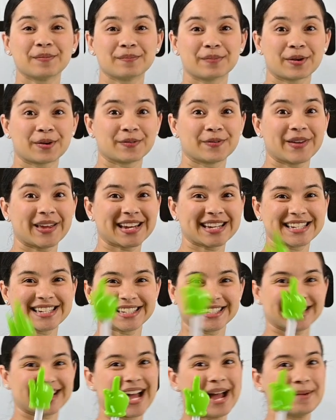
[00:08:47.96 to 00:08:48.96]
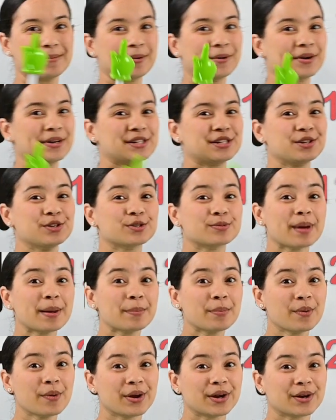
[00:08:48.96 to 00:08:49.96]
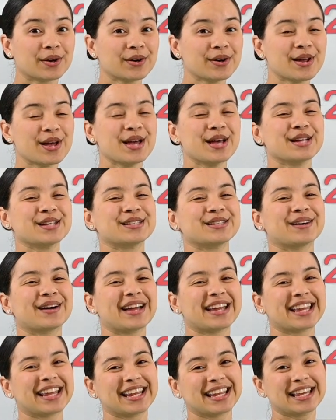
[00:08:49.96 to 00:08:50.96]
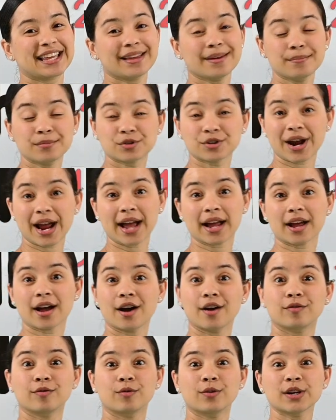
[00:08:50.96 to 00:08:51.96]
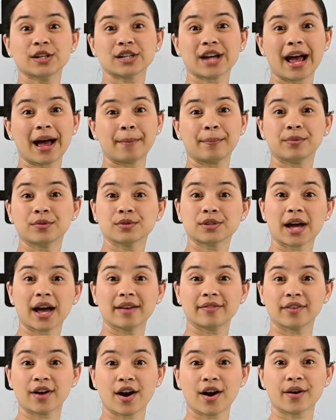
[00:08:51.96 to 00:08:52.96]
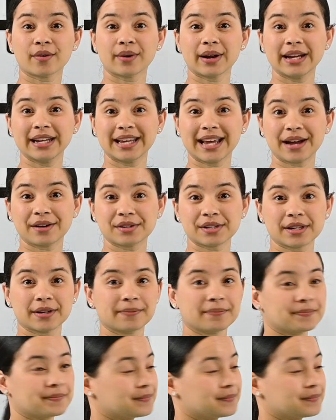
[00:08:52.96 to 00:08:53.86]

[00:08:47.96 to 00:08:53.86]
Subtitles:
Perfect. I'm going to use my pointer so I can keep track of which apples I've already counted.